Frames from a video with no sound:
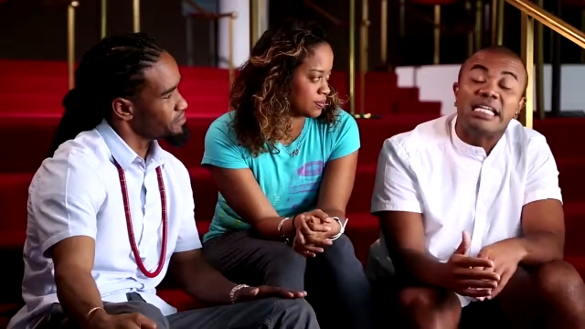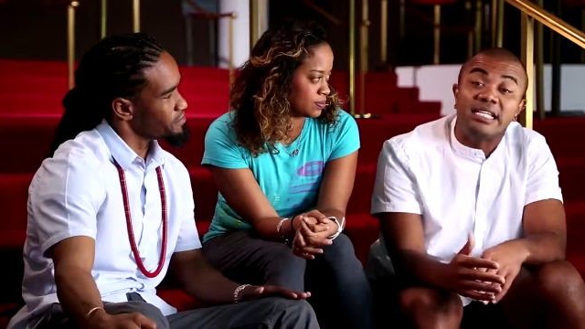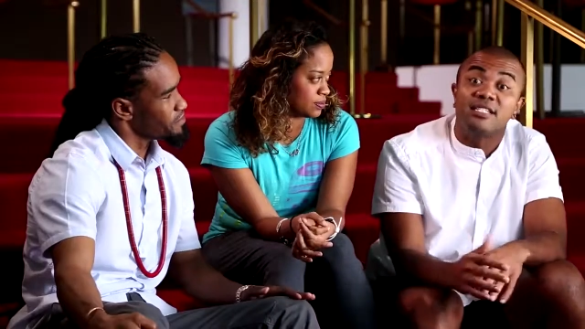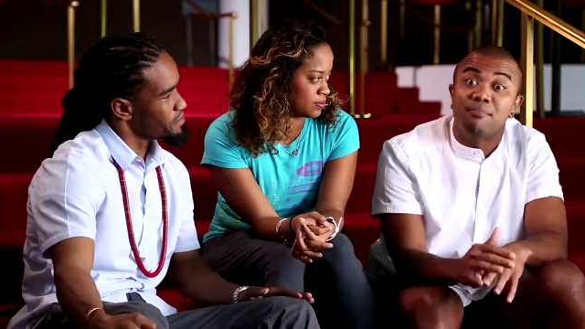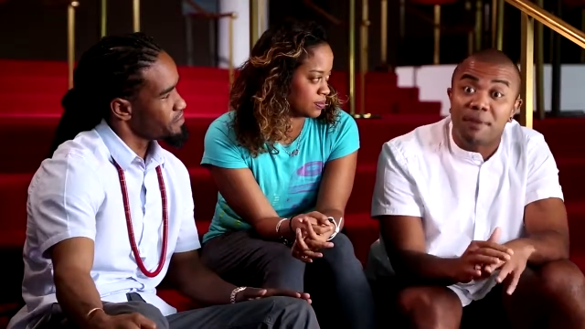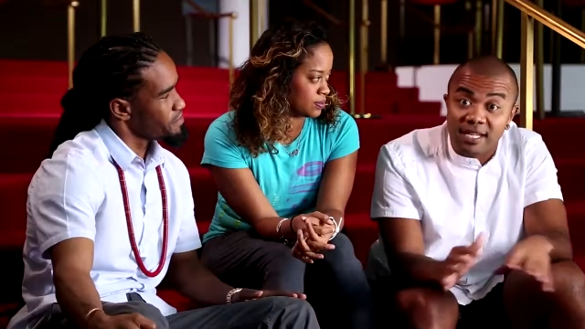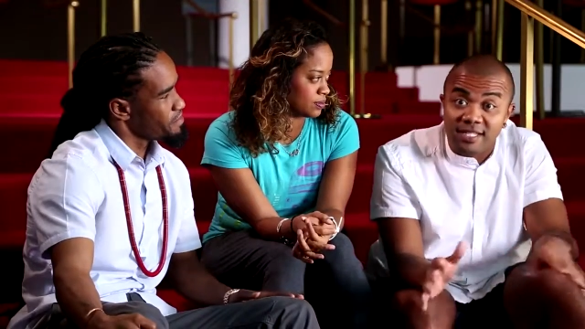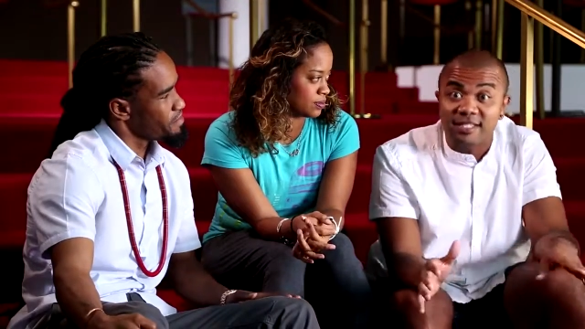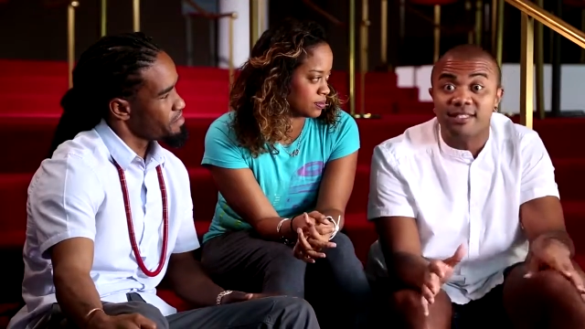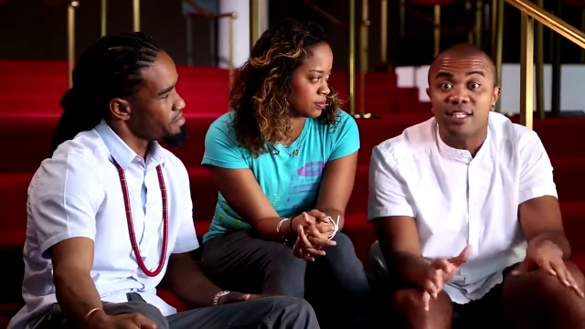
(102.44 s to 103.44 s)
Speaker 1: is
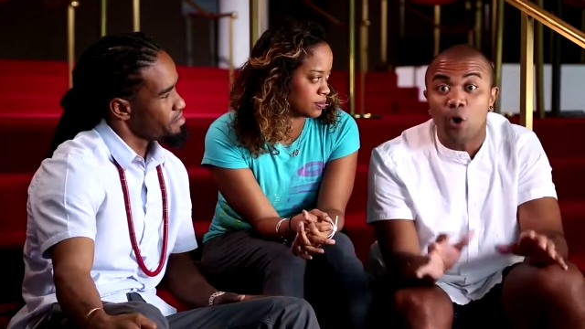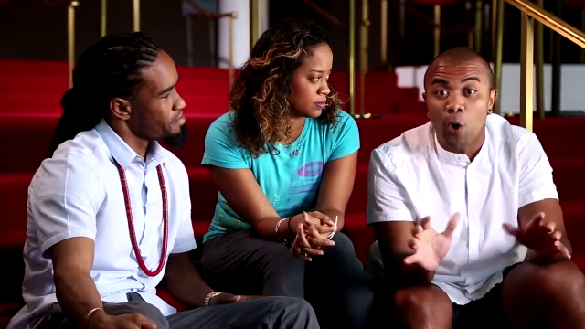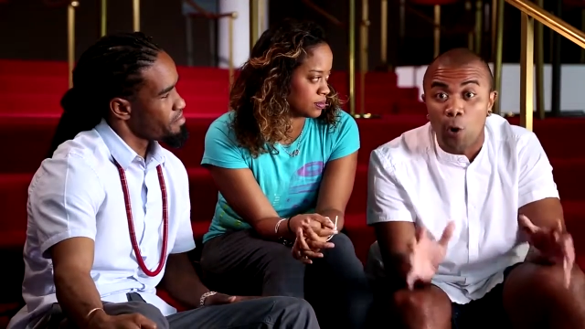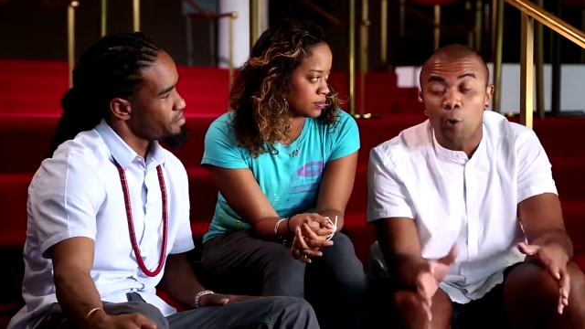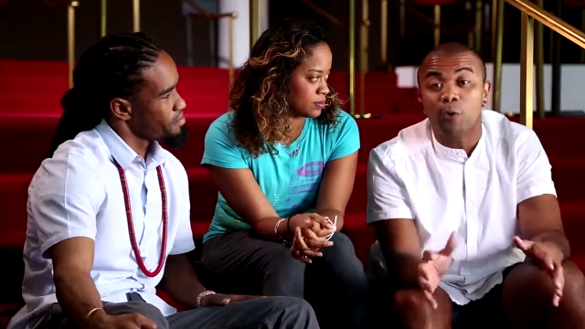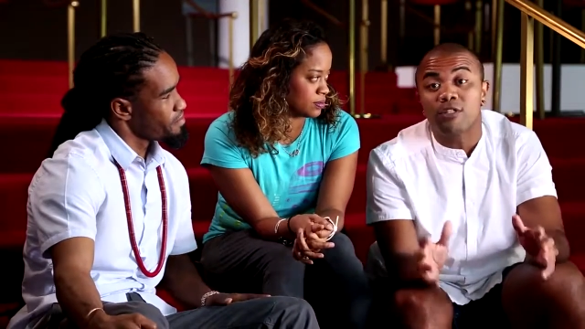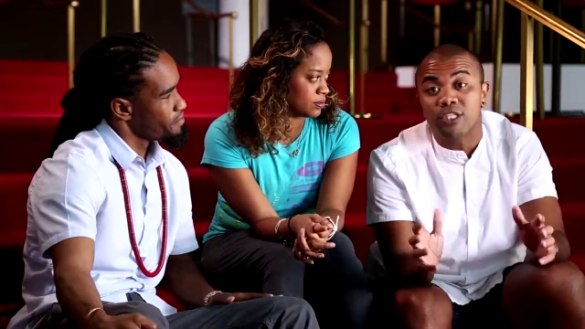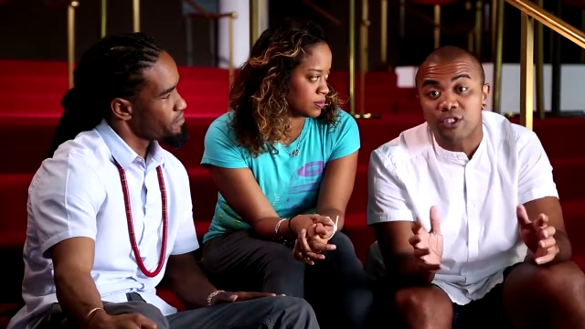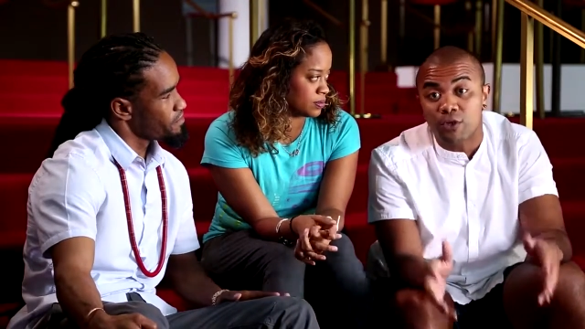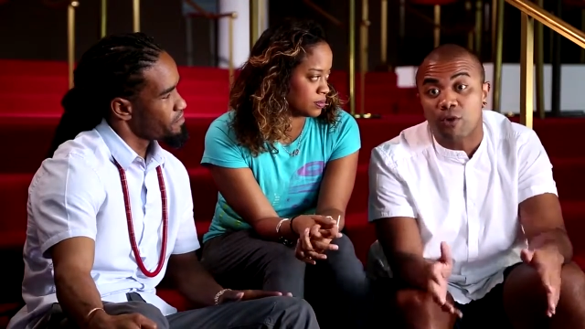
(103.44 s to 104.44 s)
basically to
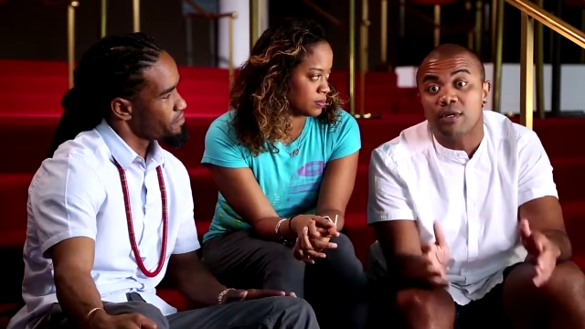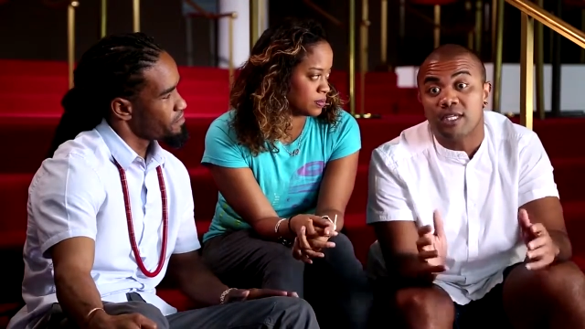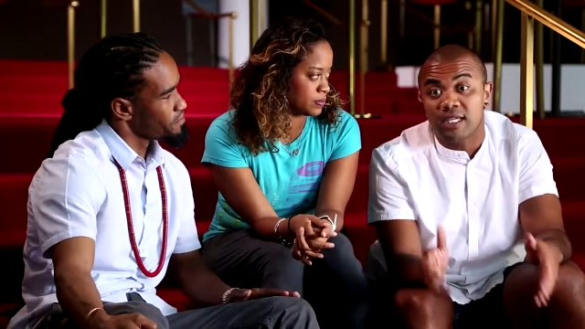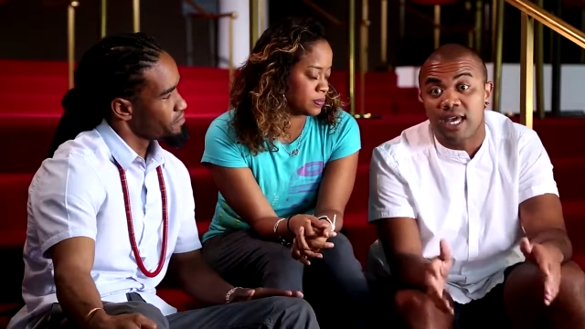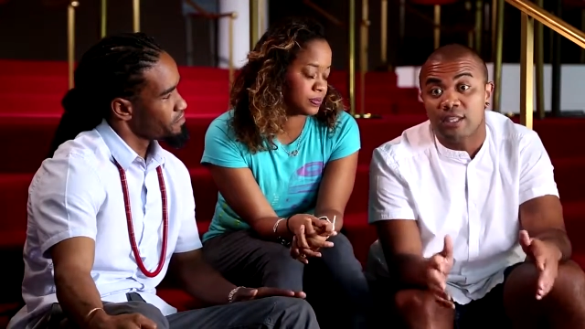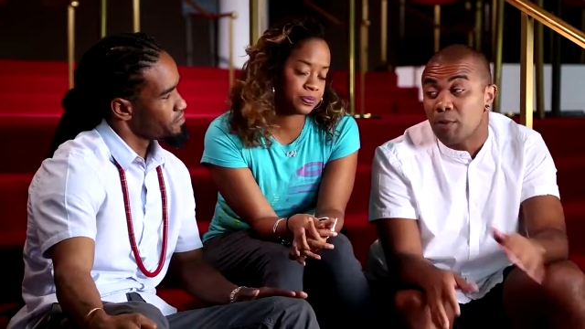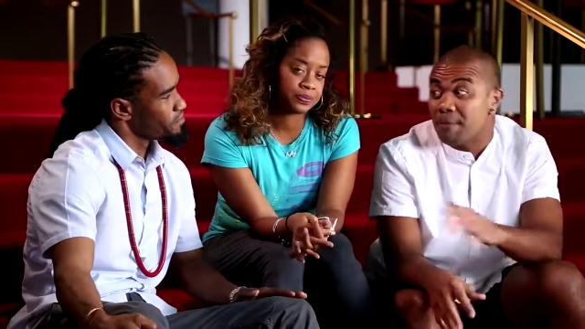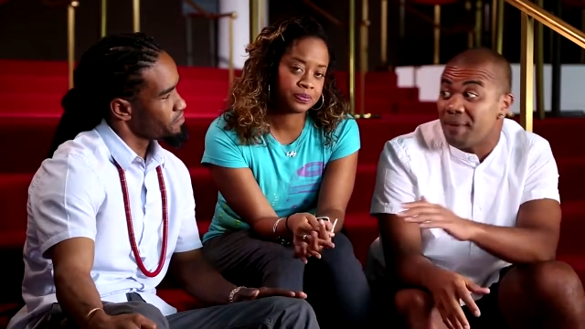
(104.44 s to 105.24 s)
hold the story together.